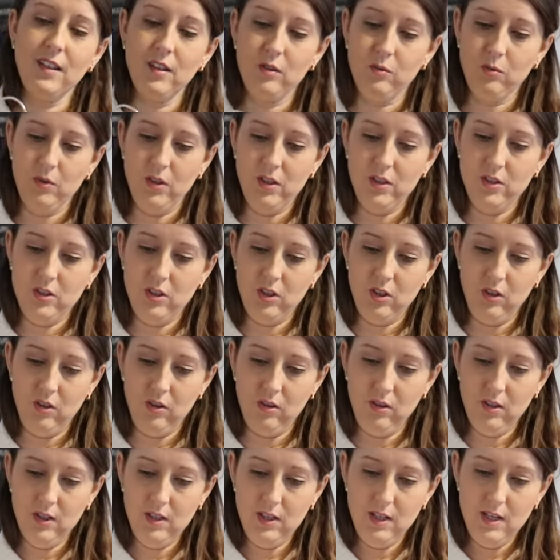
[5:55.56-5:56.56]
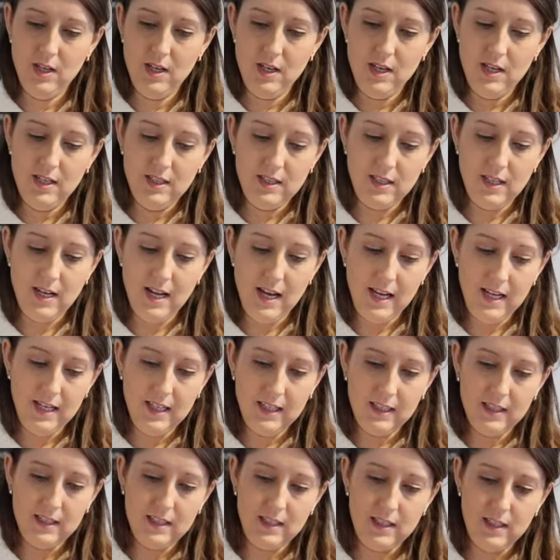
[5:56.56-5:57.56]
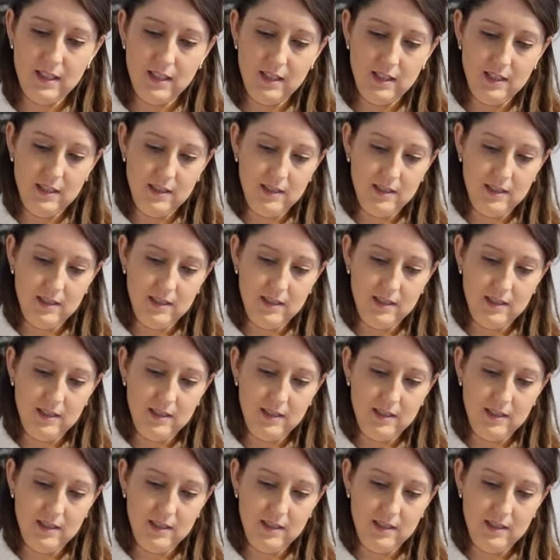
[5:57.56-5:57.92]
good one to donate.